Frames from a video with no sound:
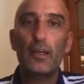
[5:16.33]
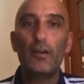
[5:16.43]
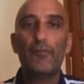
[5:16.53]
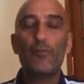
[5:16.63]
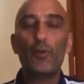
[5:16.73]

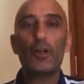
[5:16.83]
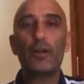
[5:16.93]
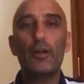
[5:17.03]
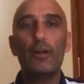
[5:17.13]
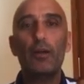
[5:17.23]
For
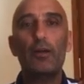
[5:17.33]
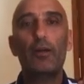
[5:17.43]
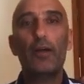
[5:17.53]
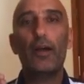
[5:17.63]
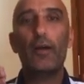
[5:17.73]

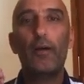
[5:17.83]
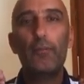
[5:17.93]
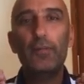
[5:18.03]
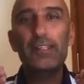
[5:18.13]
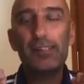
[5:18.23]

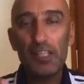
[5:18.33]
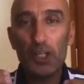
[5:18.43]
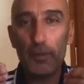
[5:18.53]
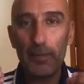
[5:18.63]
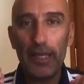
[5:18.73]

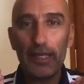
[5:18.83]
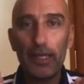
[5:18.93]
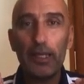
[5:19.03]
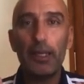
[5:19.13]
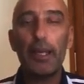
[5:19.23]
decision
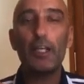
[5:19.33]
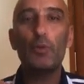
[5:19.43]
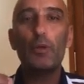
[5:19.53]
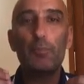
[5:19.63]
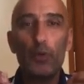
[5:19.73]
making and to
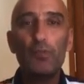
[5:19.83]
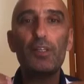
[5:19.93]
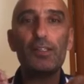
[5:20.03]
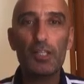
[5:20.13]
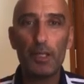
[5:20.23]
improve
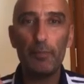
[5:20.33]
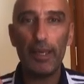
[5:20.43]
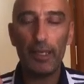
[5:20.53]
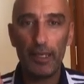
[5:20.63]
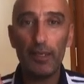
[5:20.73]
decision
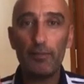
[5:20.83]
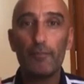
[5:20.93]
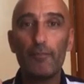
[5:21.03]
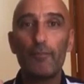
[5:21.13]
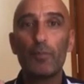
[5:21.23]
making,
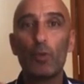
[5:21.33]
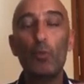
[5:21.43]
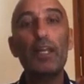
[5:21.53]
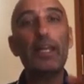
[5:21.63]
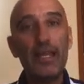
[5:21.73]

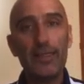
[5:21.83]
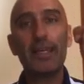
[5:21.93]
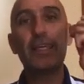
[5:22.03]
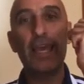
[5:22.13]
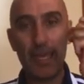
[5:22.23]
we need the
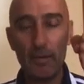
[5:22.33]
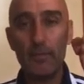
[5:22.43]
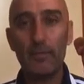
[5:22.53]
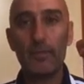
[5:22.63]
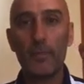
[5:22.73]

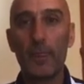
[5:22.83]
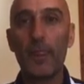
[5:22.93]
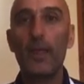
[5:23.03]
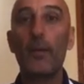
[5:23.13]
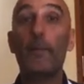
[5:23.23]
game,
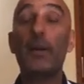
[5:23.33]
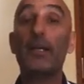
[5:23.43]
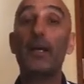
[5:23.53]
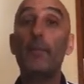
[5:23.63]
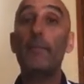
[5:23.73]

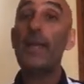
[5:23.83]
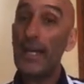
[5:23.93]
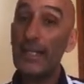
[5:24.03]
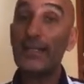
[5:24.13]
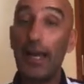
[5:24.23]
but
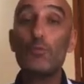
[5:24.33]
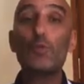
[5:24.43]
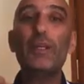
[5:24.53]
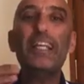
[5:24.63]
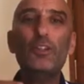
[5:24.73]
many times
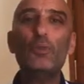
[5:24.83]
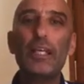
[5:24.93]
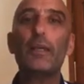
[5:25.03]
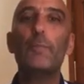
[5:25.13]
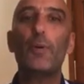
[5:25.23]
we need to
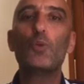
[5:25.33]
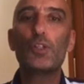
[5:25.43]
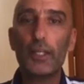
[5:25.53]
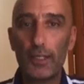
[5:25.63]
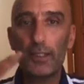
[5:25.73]
decompose
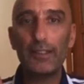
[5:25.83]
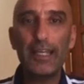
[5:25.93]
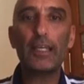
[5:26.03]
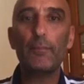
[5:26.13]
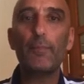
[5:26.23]

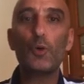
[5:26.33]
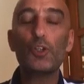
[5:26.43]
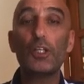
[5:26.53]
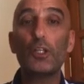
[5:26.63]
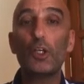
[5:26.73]

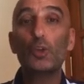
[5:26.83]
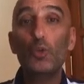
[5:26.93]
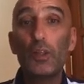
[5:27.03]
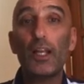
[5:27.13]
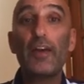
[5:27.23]
it
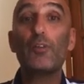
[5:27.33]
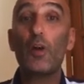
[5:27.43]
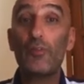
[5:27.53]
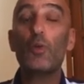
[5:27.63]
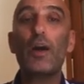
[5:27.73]
to the level
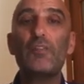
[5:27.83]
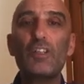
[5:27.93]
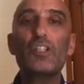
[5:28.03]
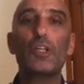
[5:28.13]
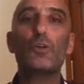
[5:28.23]
of the
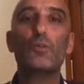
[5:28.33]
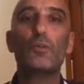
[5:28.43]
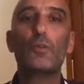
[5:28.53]
1v0.